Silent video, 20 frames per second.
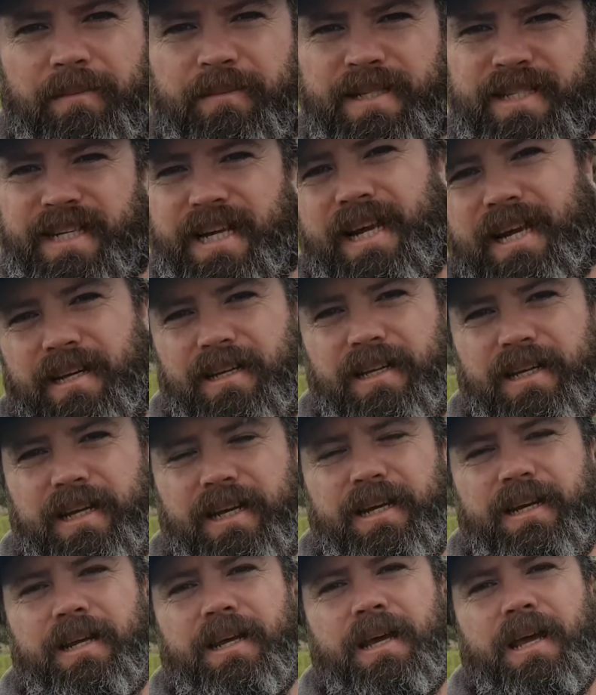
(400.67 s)

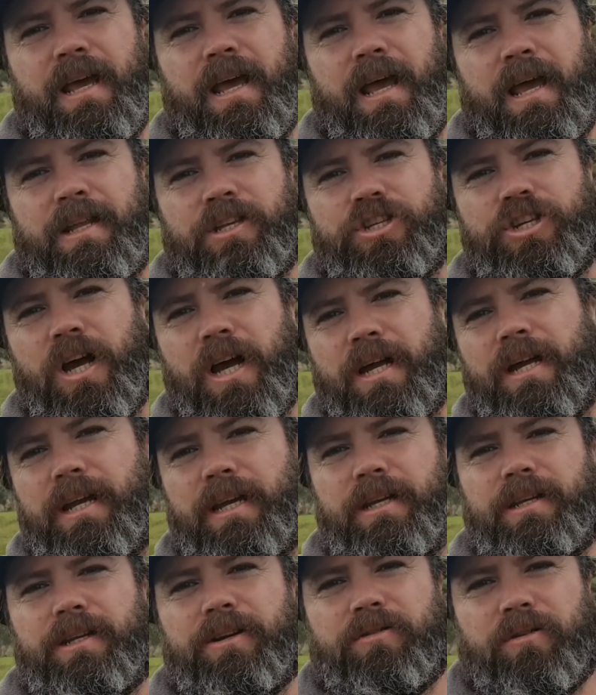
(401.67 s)
seedling. Chuck it
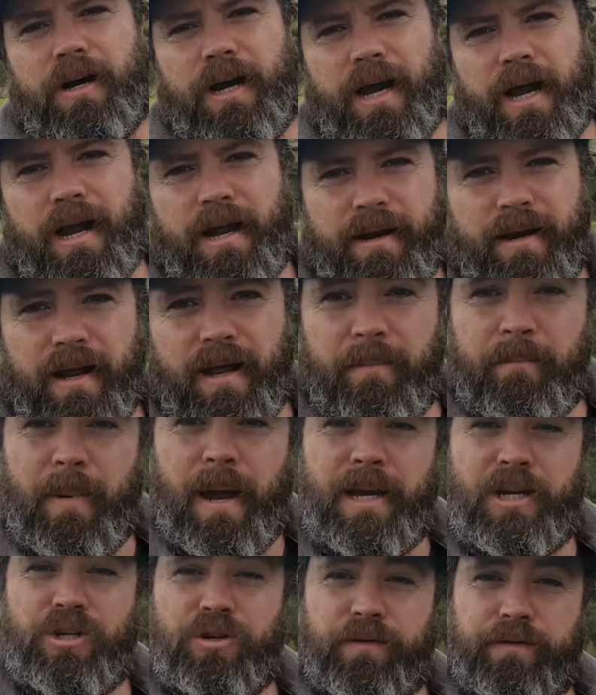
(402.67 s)
in the ground.
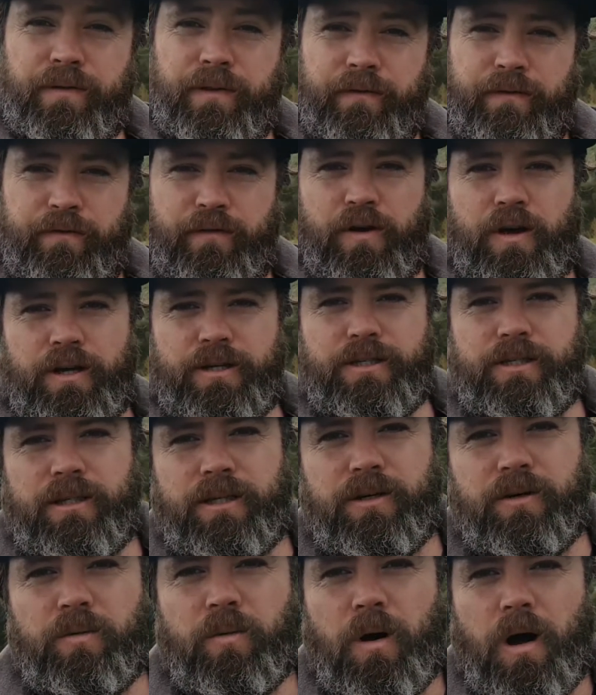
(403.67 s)
Make sure for the first
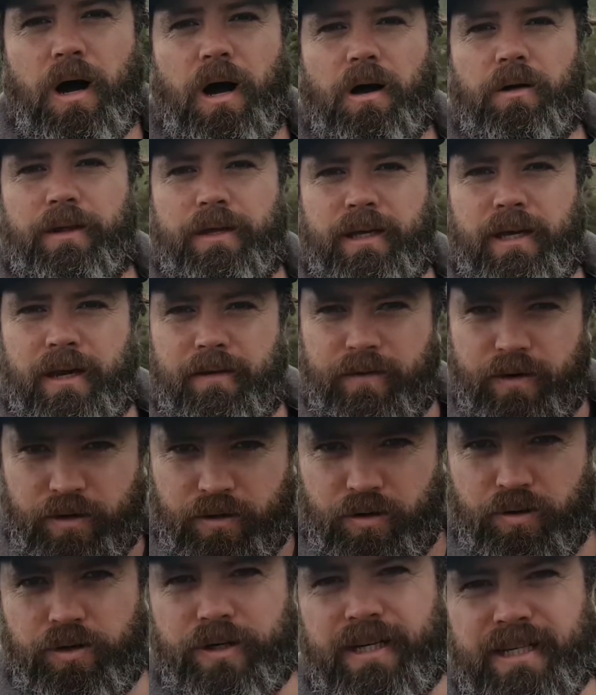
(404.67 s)
little while that you're giving it
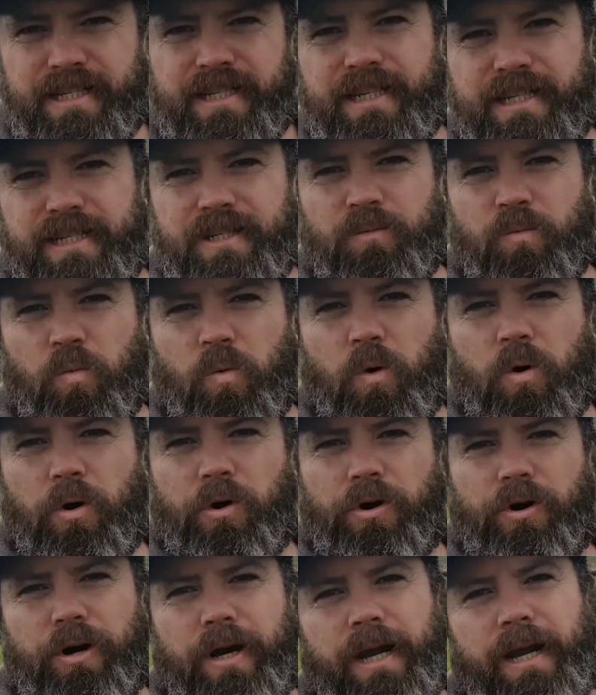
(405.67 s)
good consistent
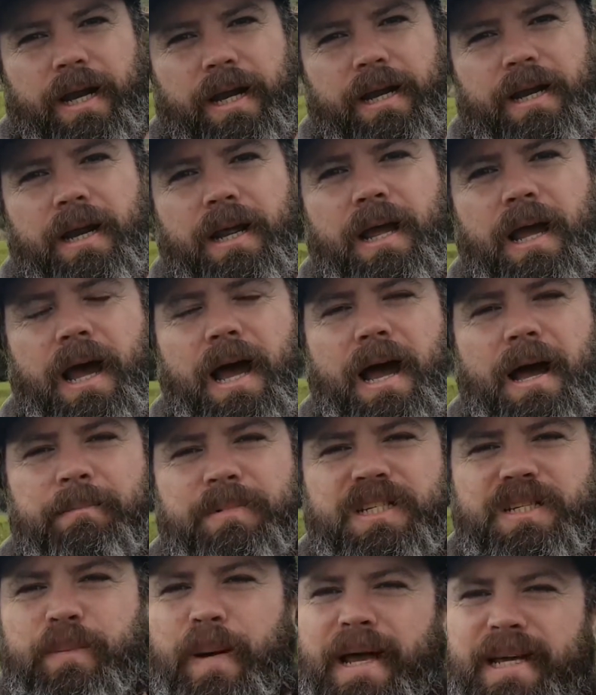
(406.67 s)
watering.
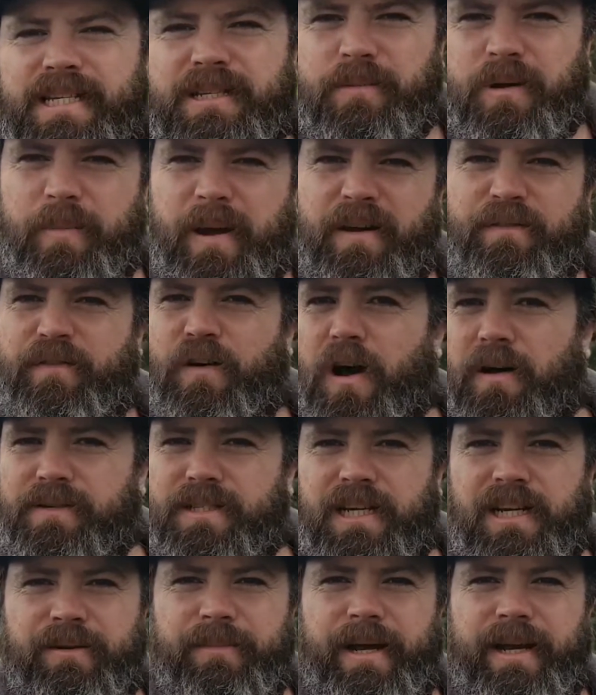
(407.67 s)
Space them about 5
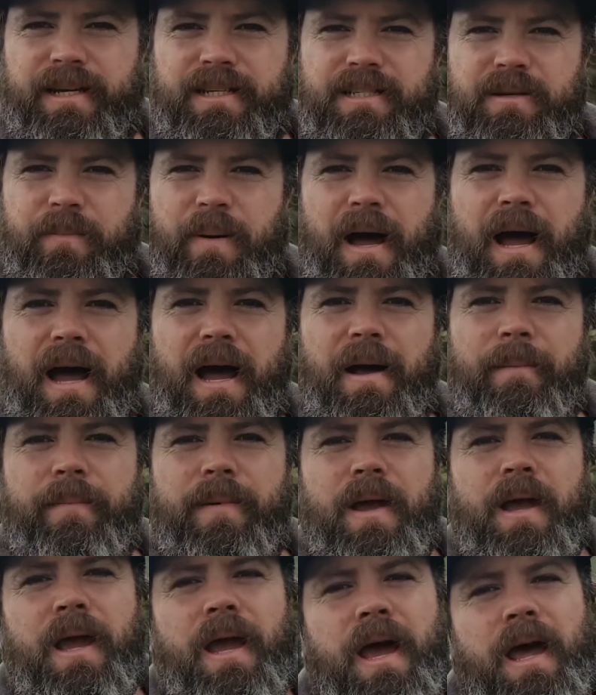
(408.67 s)
centimeters apart.
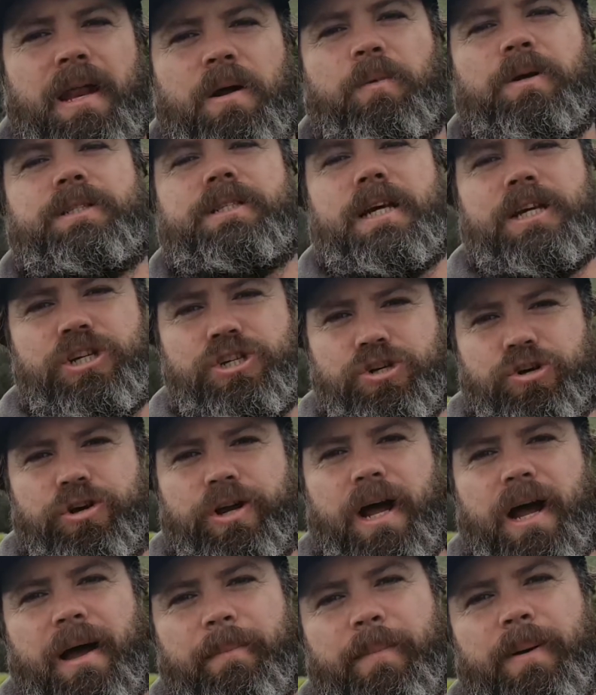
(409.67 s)
And then once they
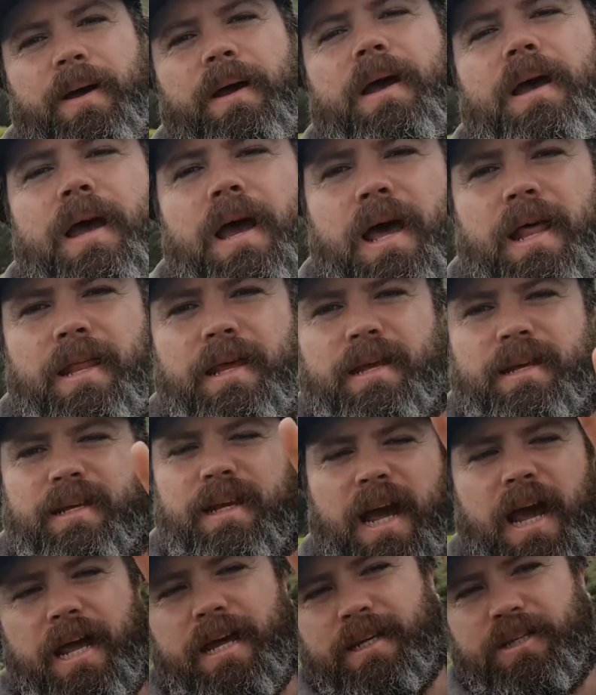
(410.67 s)
shoot up and they're
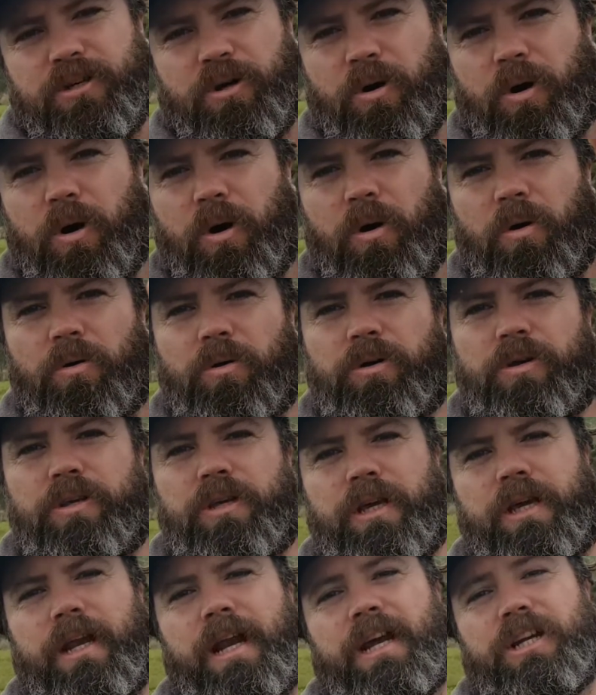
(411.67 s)
yay tall,
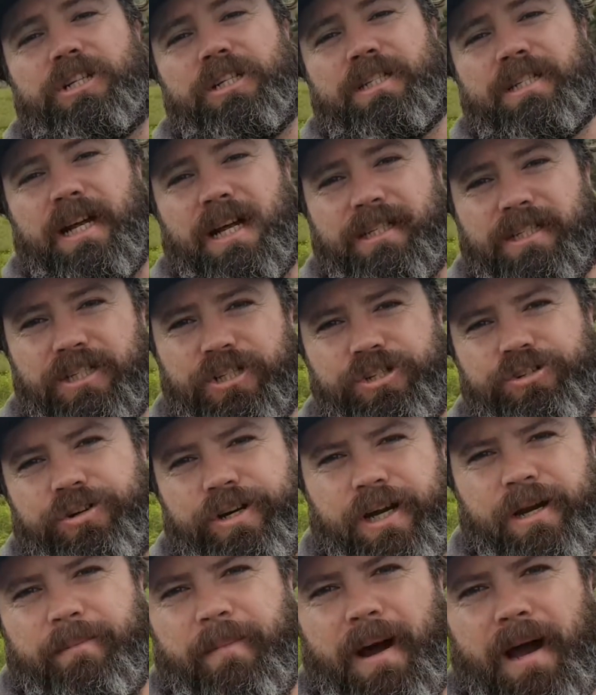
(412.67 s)
you can actually start to
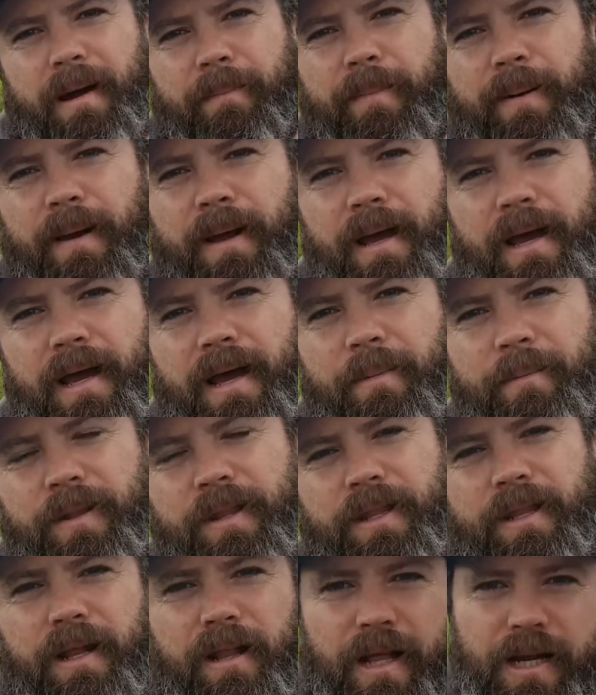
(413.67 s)
string them up, and
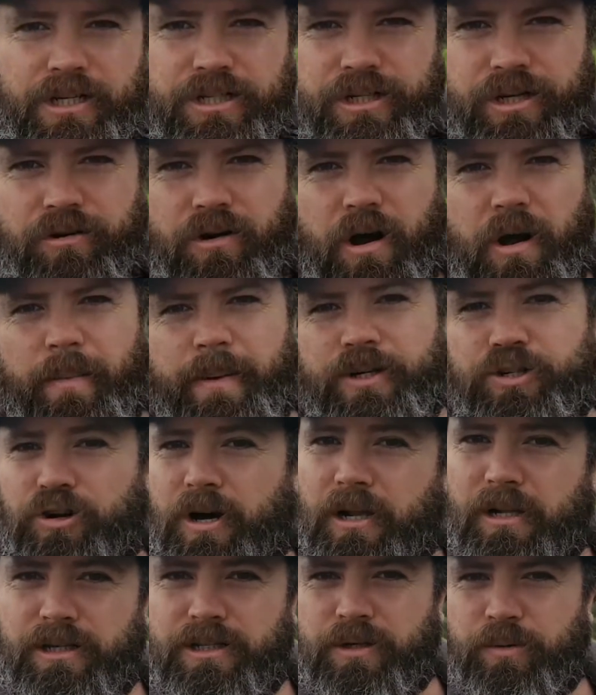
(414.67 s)
then they'll actually grow up a
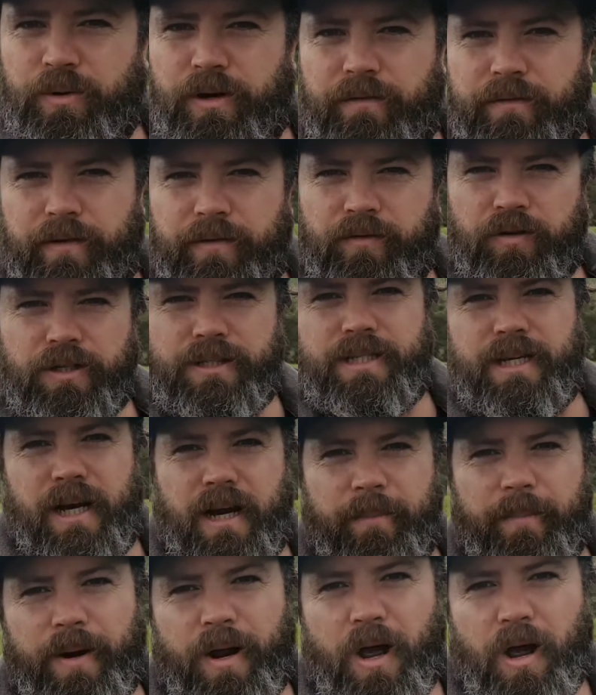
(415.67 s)
trellis or whatever you've got set
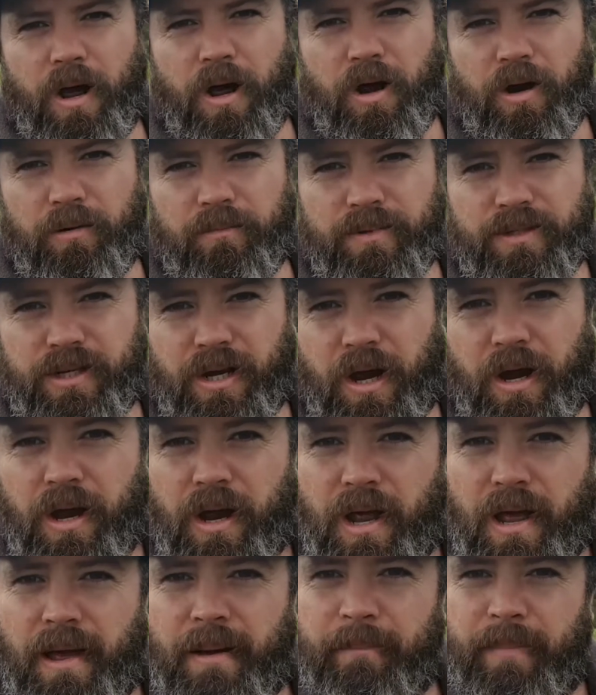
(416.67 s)
up at home. So
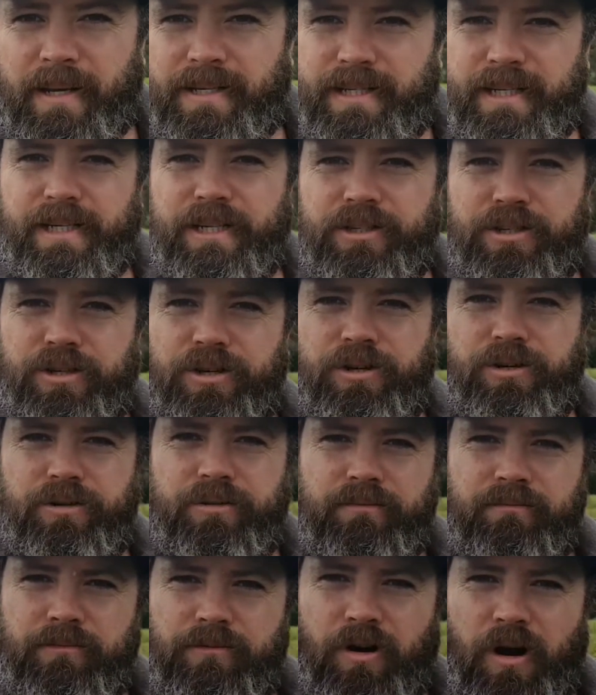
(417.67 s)
best thing to
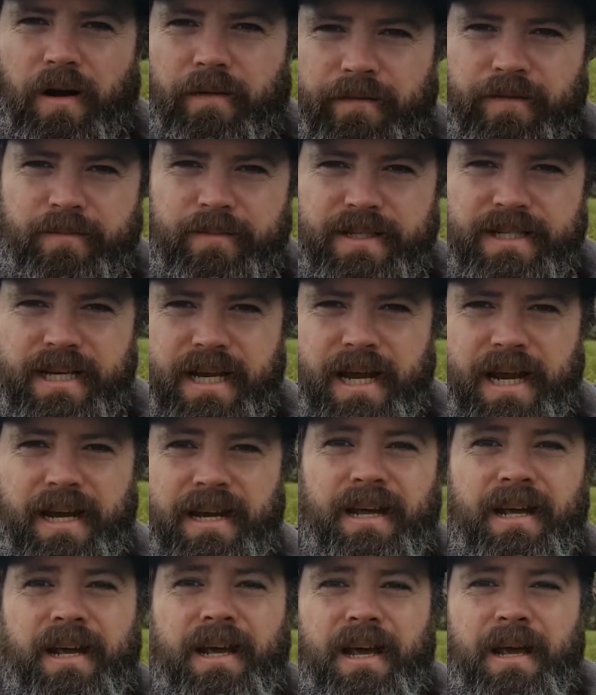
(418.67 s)
do, grow them from
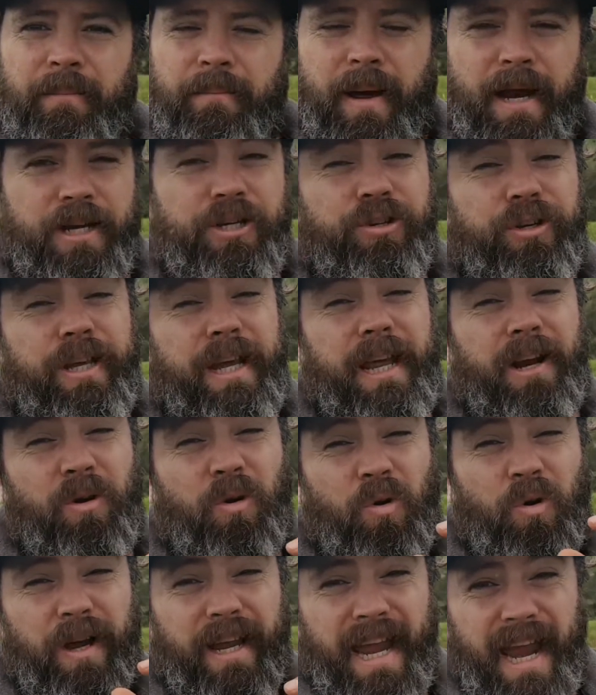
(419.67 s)
seed. Make sure you get an
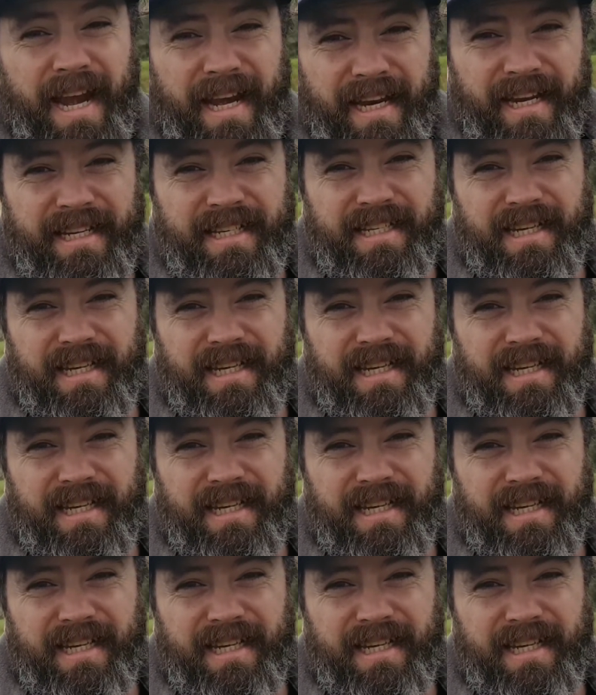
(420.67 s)
organic